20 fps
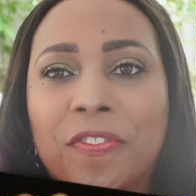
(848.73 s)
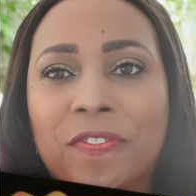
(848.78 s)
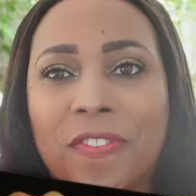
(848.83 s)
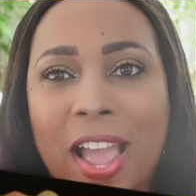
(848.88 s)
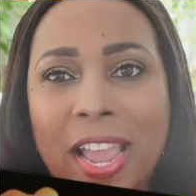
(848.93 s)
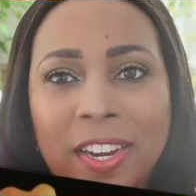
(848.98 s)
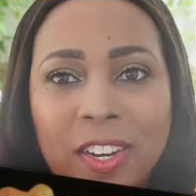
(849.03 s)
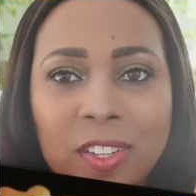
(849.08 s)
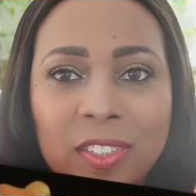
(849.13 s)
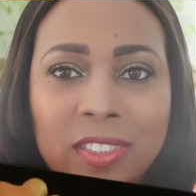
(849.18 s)

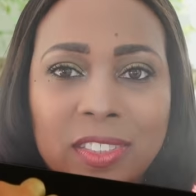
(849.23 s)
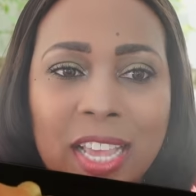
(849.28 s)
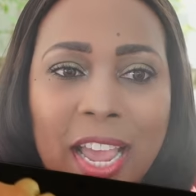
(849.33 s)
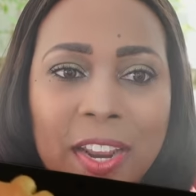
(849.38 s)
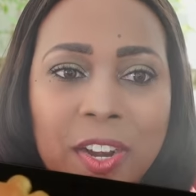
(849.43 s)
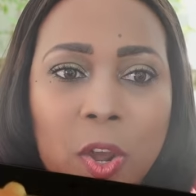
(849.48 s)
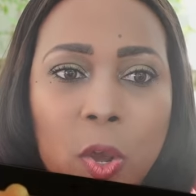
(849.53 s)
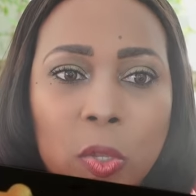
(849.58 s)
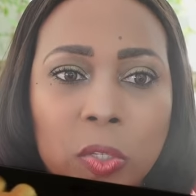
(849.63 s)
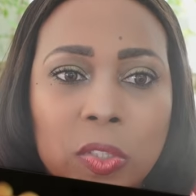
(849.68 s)
final
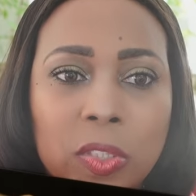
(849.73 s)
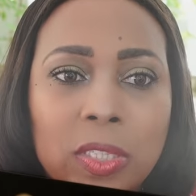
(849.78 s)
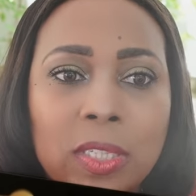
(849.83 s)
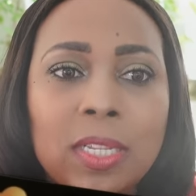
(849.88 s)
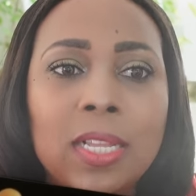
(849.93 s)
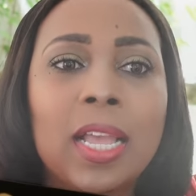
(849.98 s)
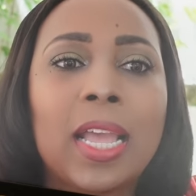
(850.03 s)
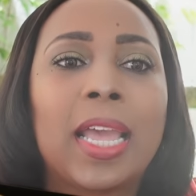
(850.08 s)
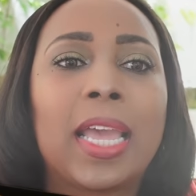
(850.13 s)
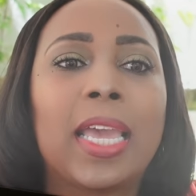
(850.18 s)
side
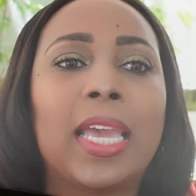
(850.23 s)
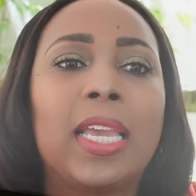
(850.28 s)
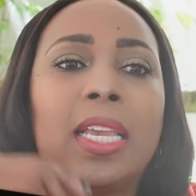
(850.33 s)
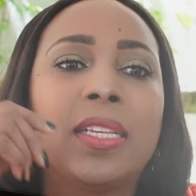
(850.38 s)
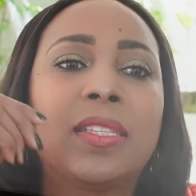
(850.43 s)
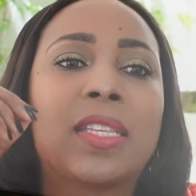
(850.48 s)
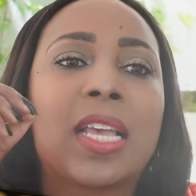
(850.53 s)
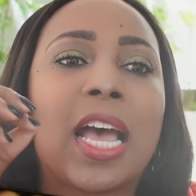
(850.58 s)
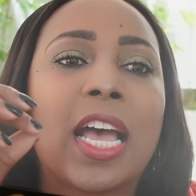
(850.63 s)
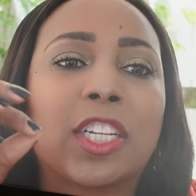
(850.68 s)
hustle is